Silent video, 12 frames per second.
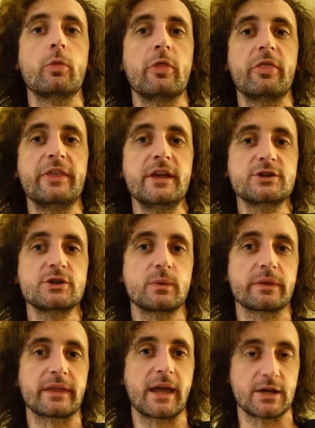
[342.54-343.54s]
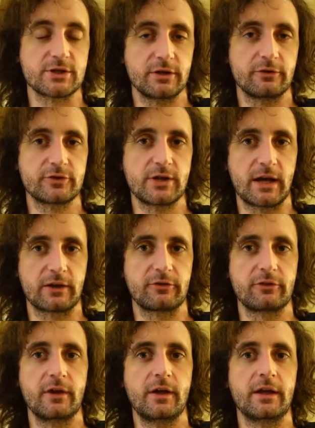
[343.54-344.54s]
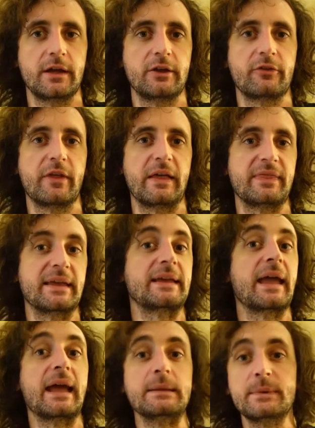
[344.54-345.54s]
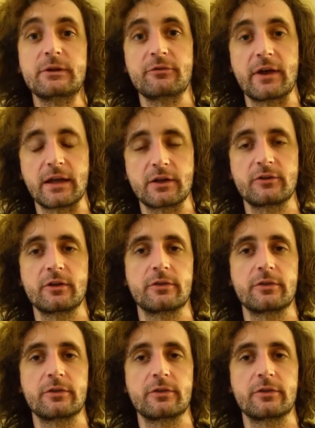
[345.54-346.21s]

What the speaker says: The issue with cashier's checks is that they can be faked.